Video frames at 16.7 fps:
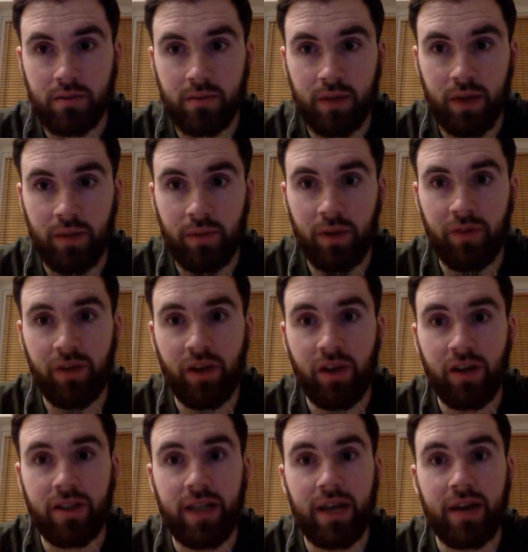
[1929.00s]
and if you
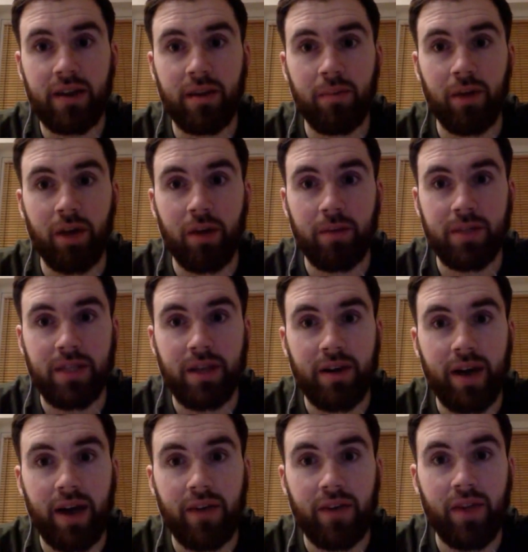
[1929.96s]
look down at the bottom of
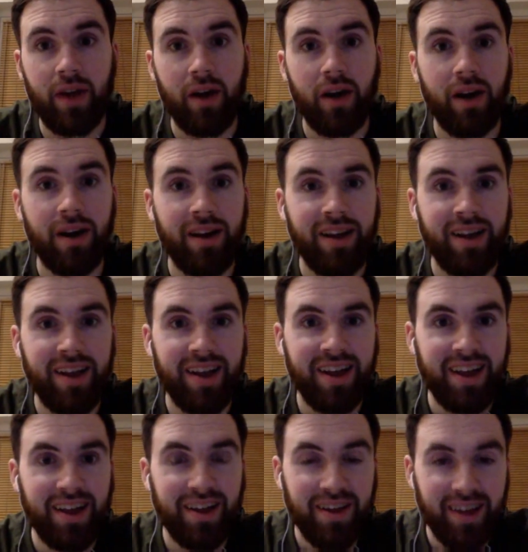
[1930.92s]
Serie A,
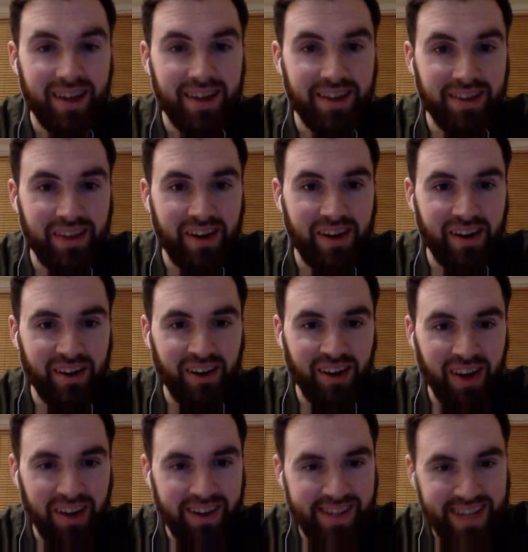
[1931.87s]
there are
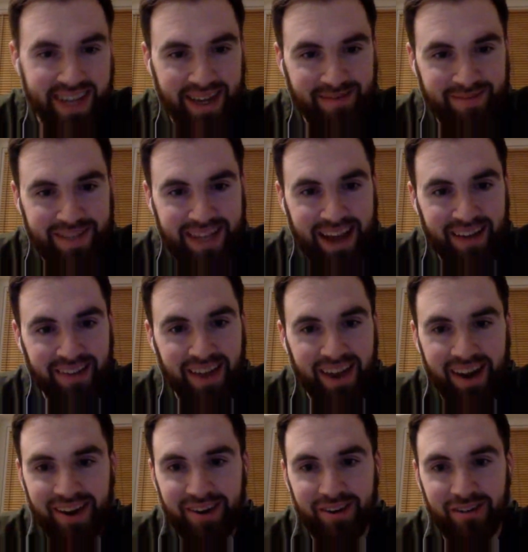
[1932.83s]
a lot of teams down
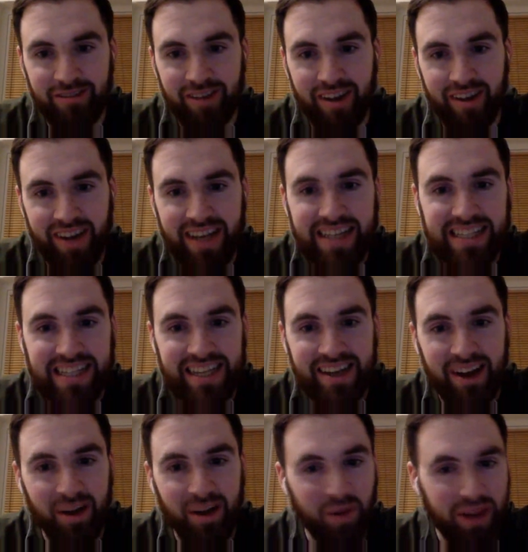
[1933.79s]
there who could very easily
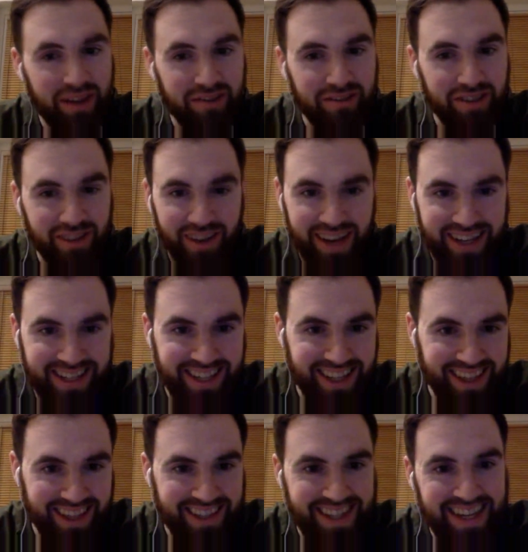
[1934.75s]
not win for the
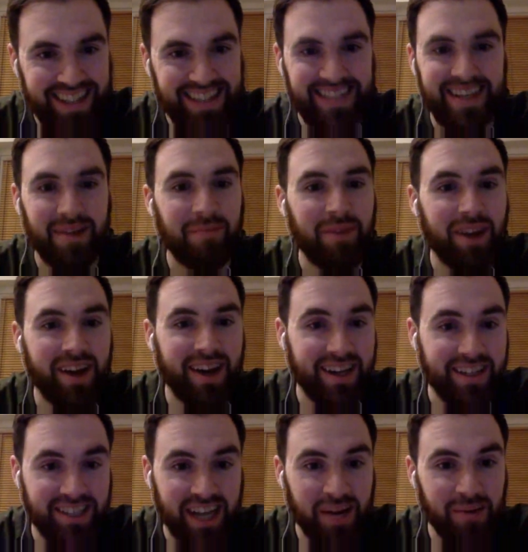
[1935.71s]
rest of the season. I'm looking
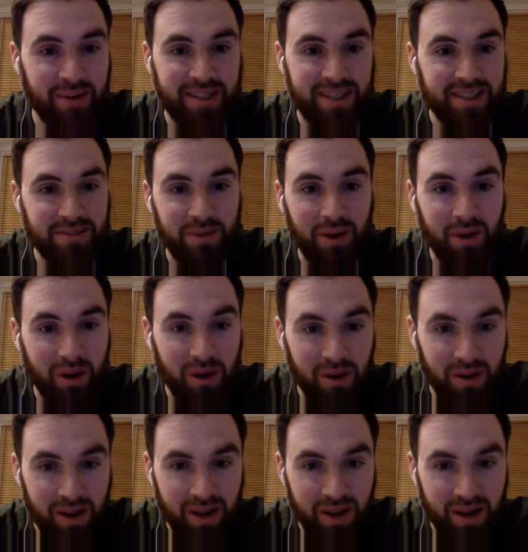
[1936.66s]
at Genoa, Sassuolo.